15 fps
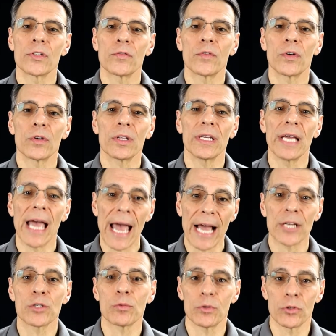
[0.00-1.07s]
for the
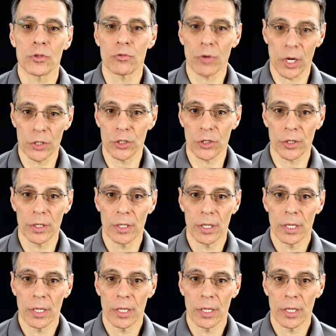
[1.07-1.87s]
actual structure.